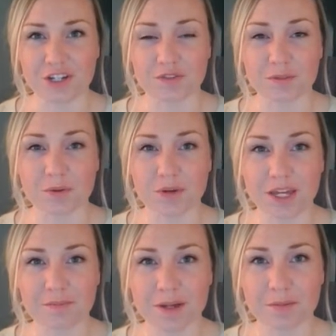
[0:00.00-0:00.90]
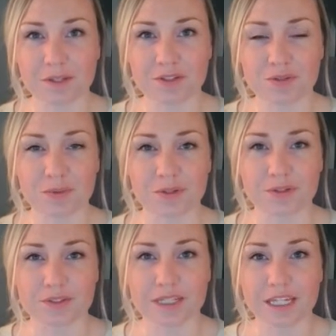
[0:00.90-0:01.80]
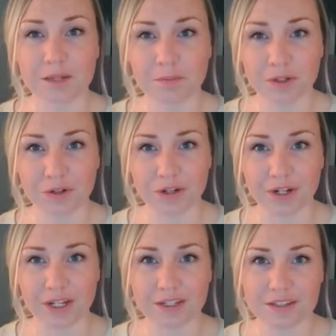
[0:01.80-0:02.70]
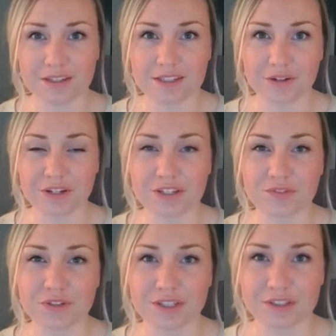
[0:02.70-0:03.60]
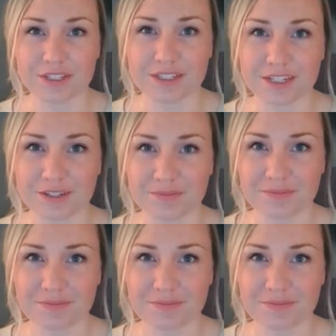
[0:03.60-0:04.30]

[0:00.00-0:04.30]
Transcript: of Spokane Public Schools Keep Learning series for literacy.